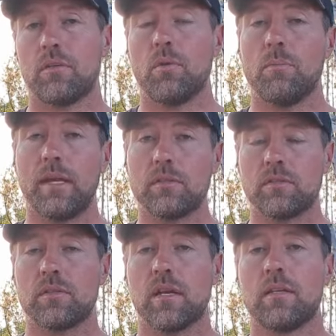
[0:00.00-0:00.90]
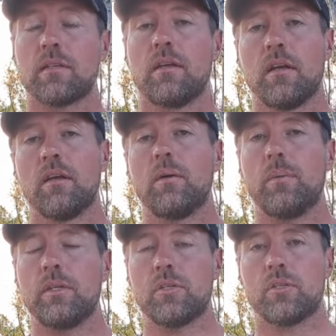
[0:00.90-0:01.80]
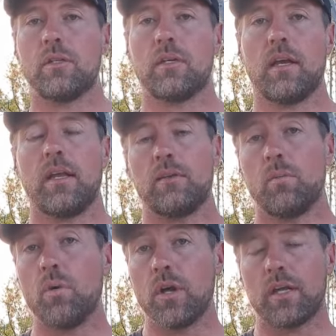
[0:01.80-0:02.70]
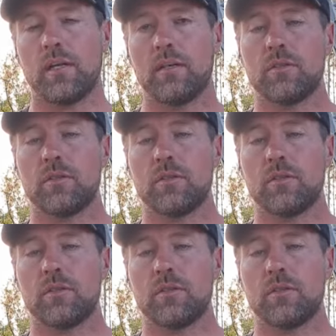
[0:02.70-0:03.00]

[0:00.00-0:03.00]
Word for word: your mental state when you're shooting and work at it.